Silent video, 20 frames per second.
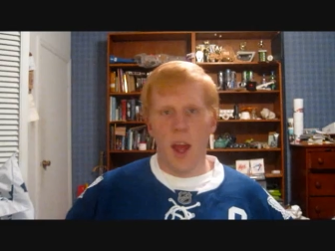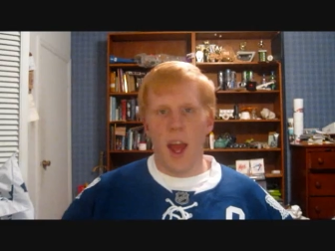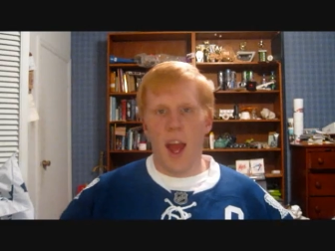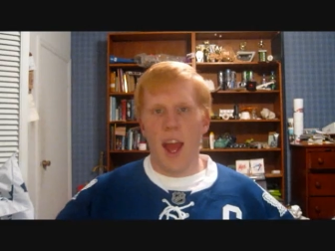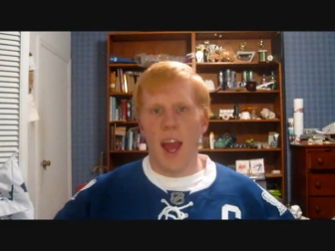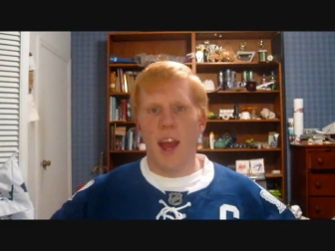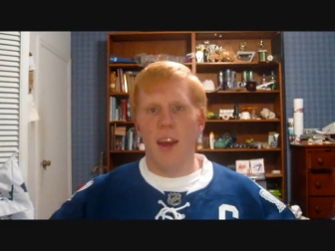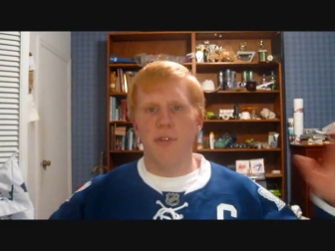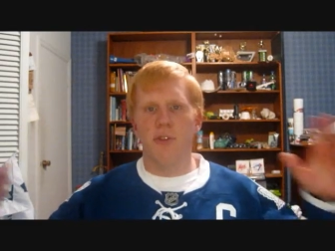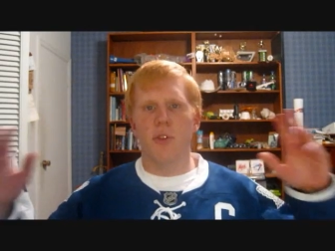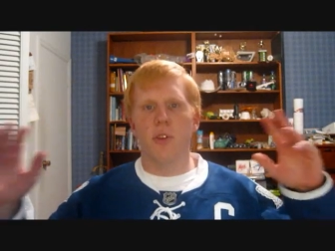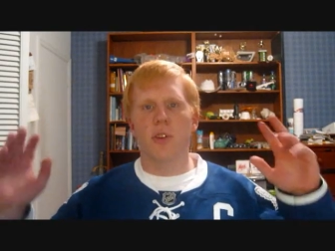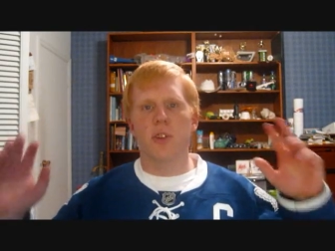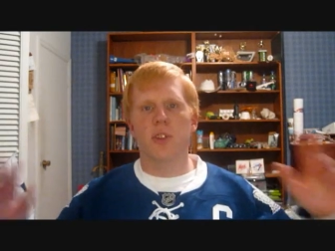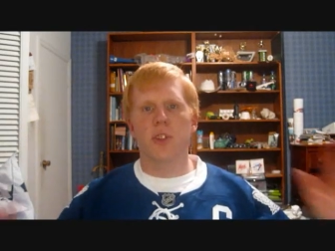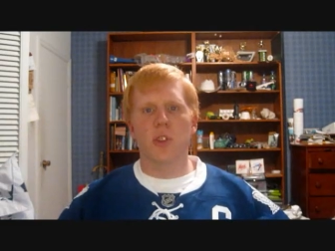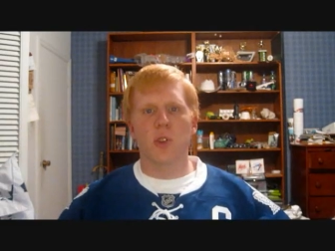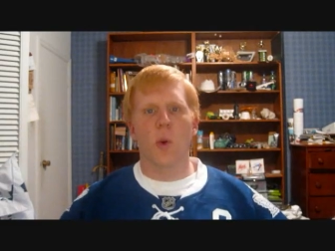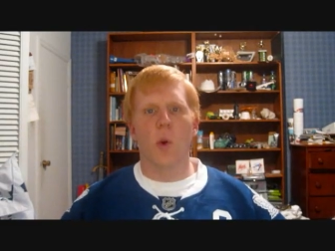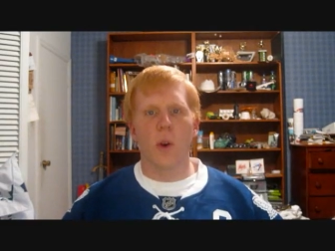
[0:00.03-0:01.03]
After a
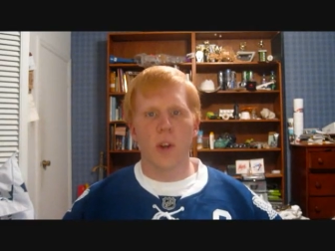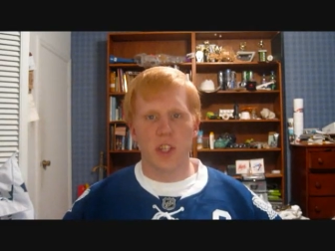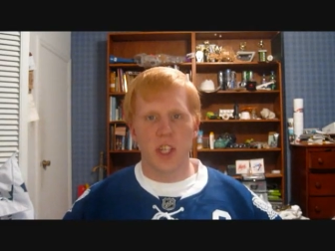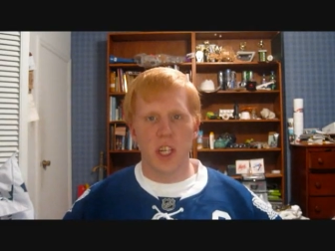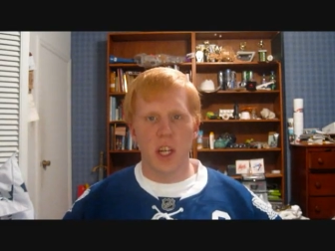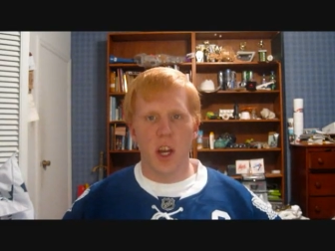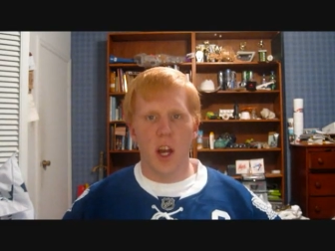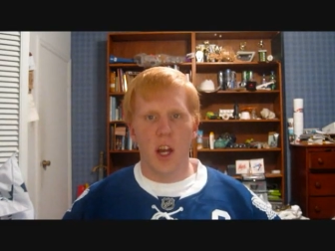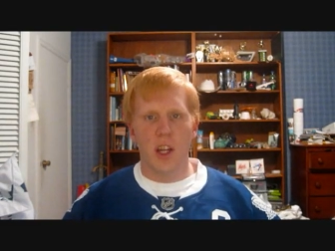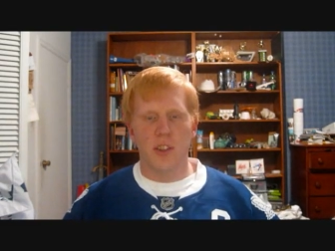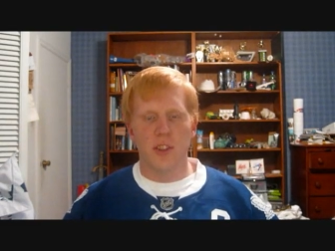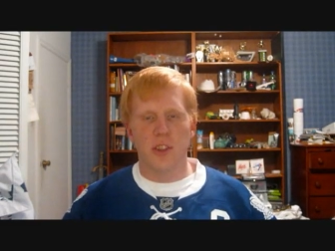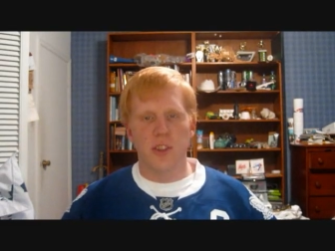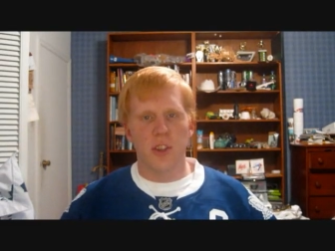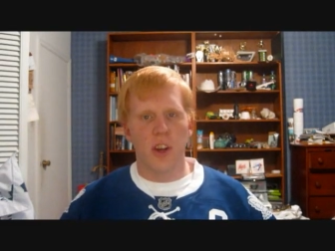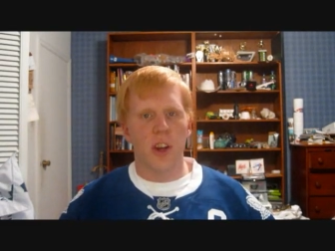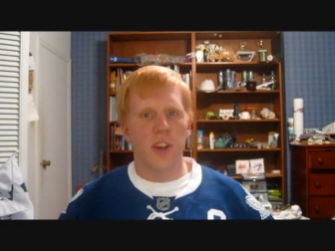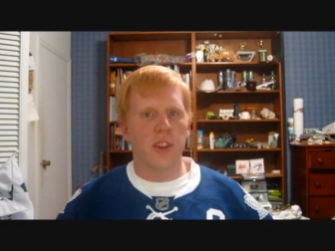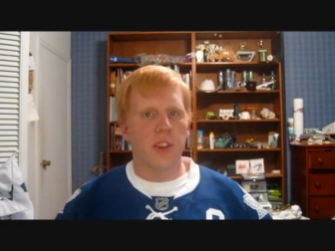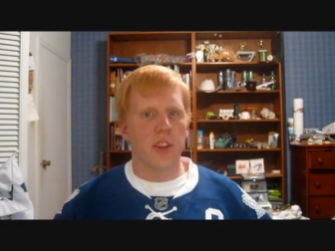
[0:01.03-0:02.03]
scorching hot
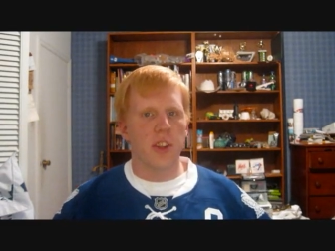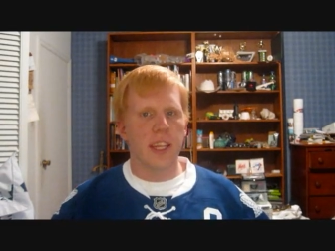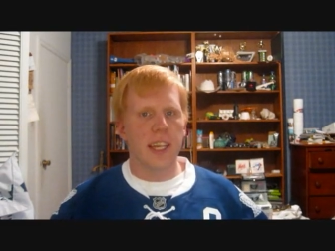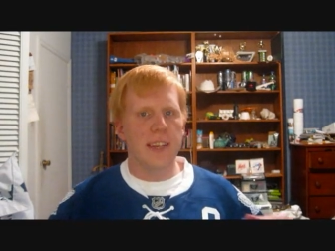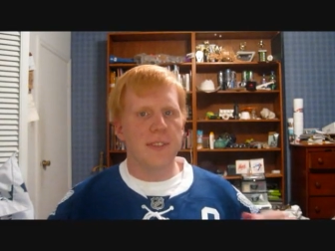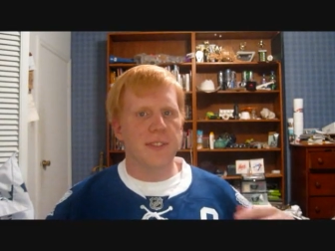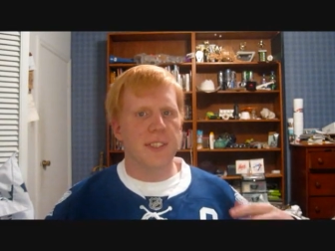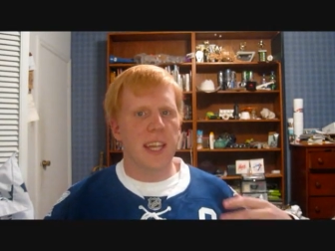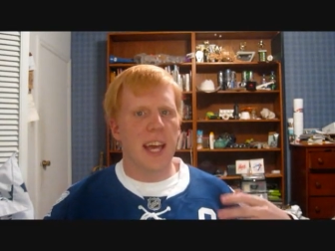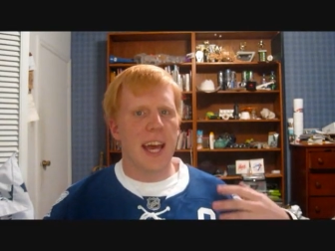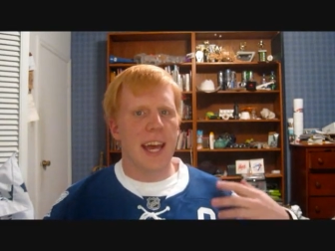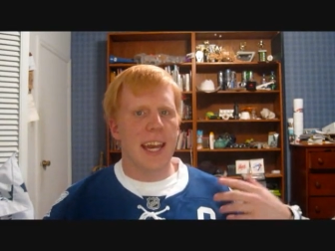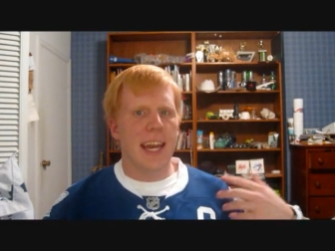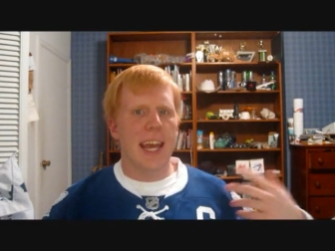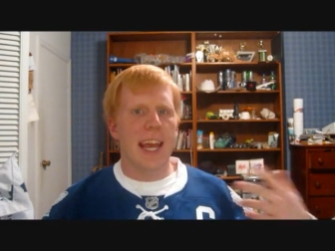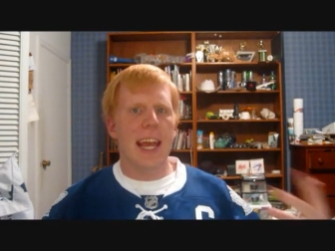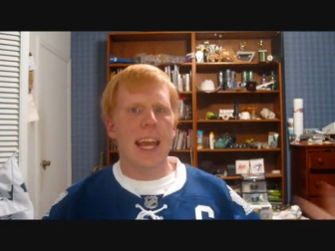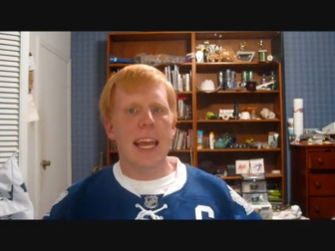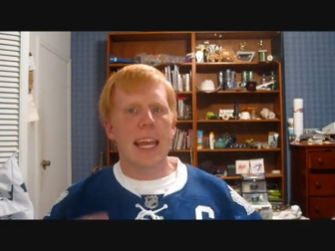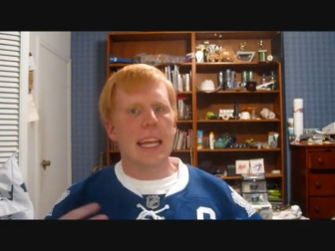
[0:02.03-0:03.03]
start, the Leafs had
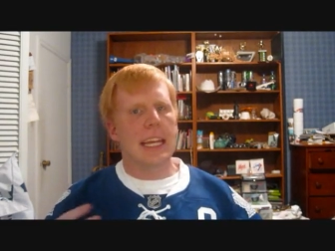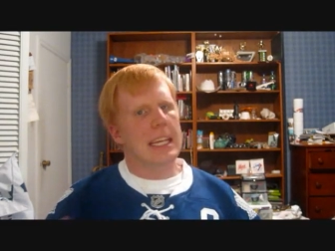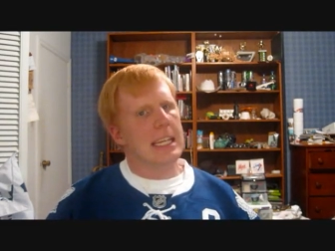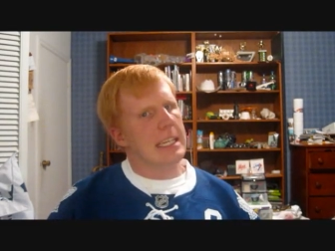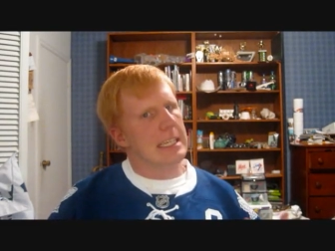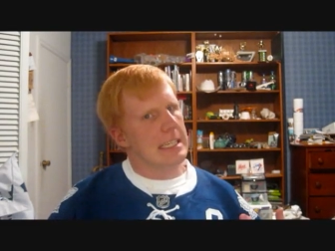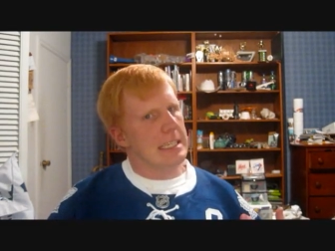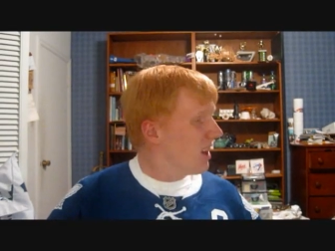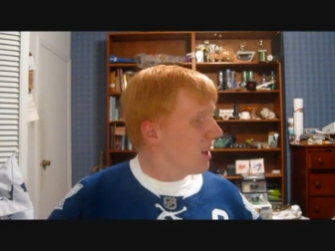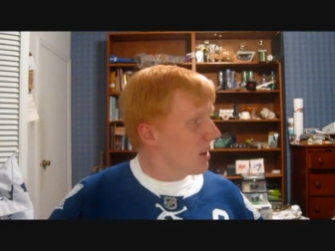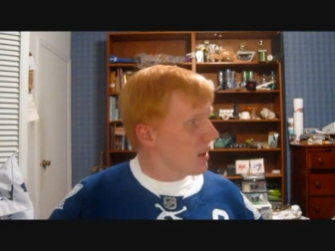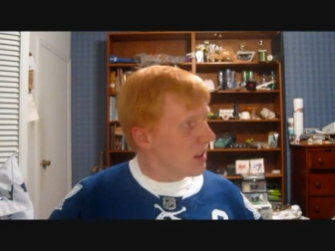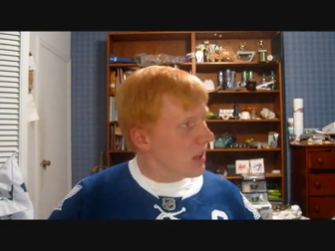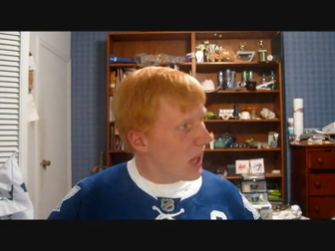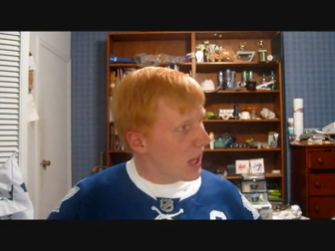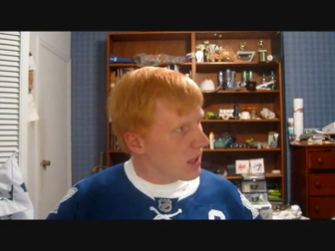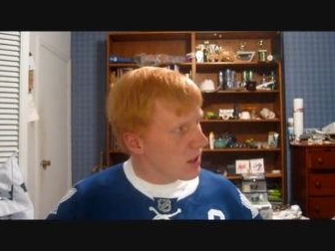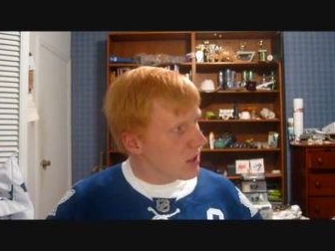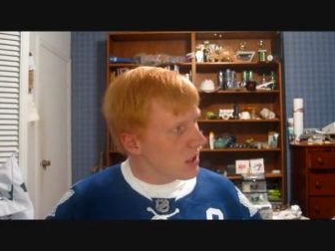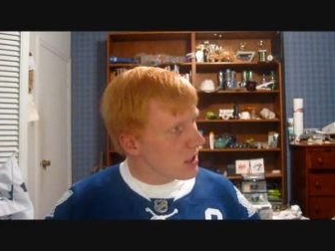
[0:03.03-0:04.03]
a
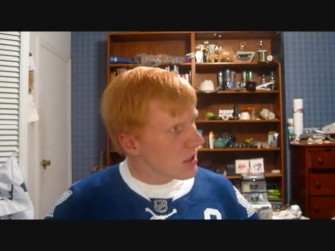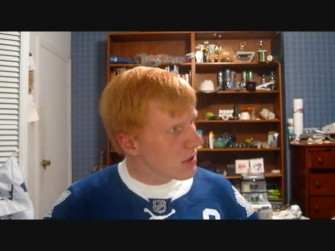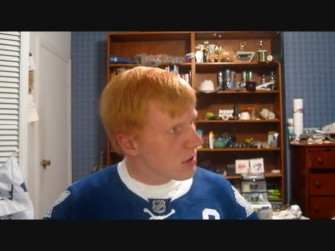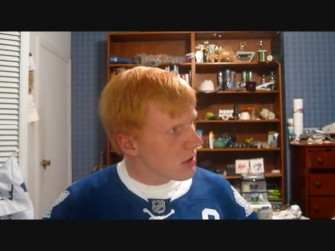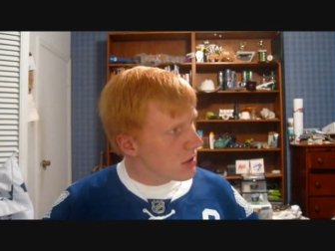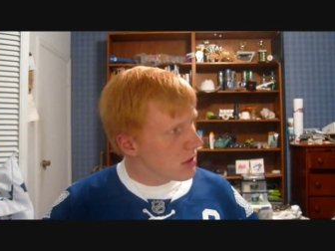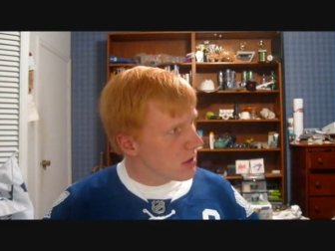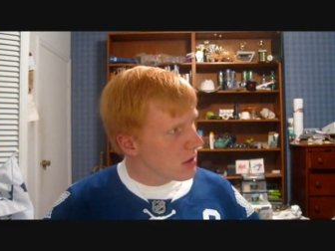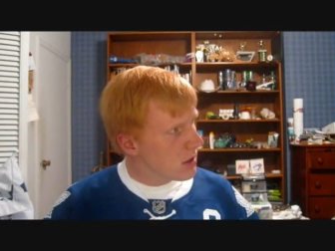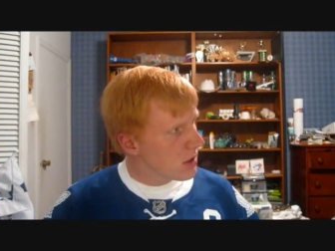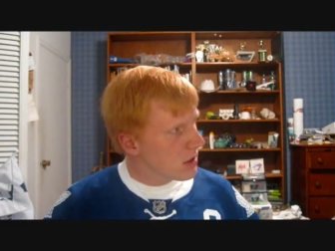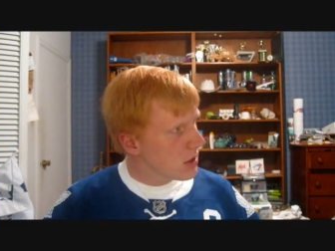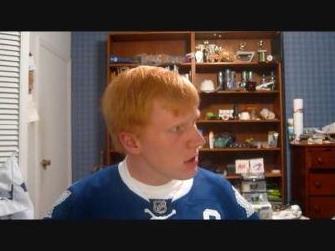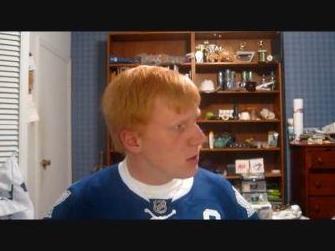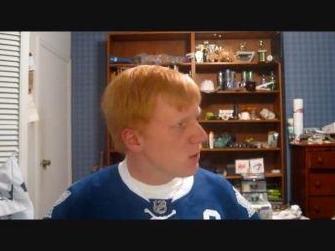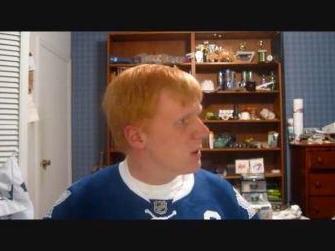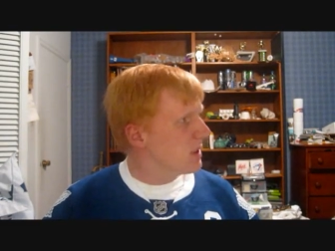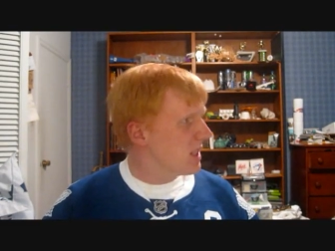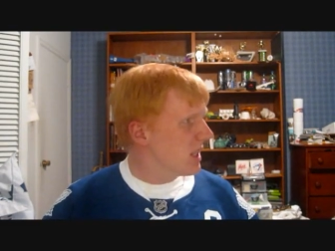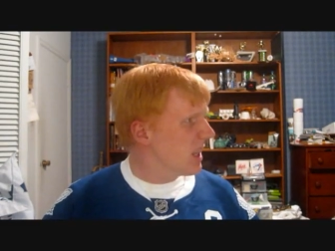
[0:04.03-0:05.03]
lackluster?
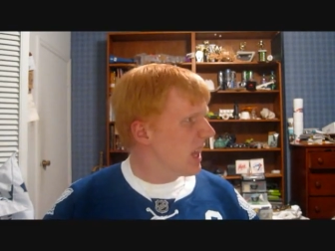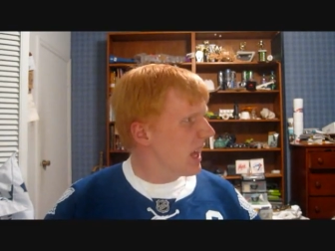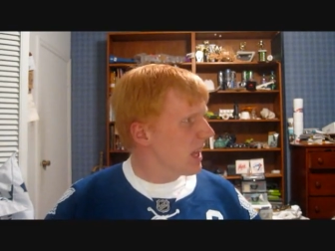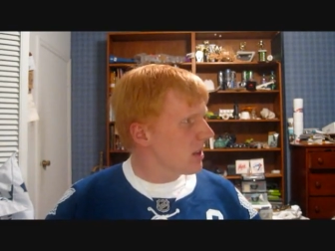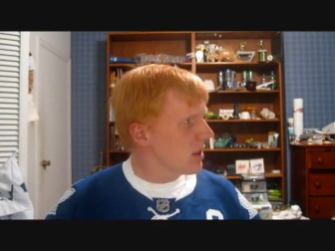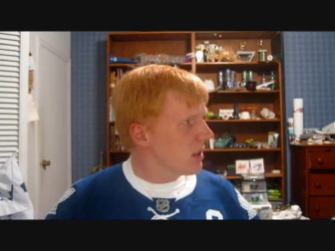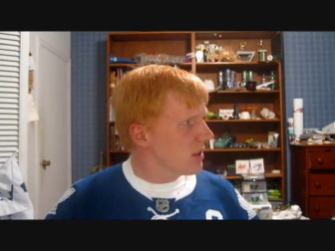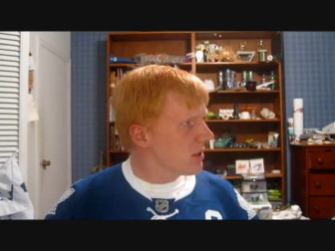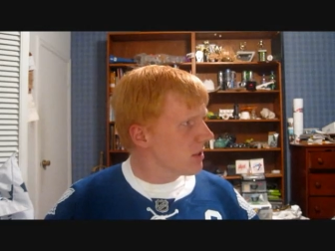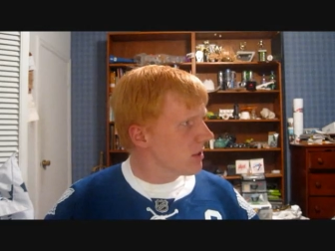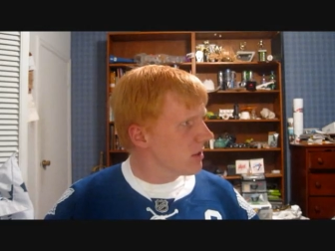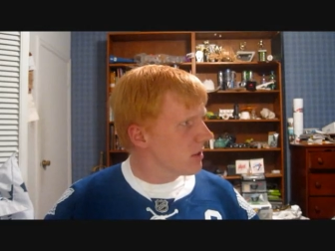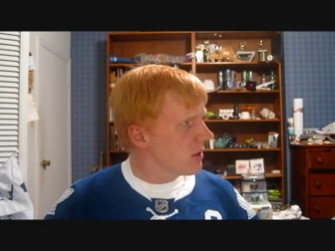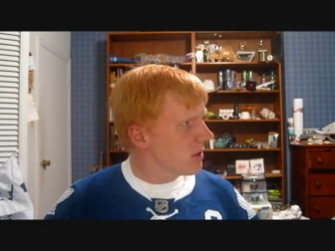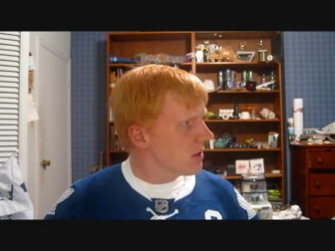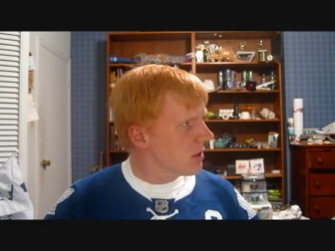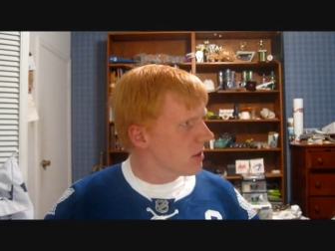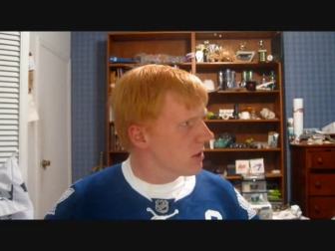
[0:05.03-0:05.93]
Should we say lackluster?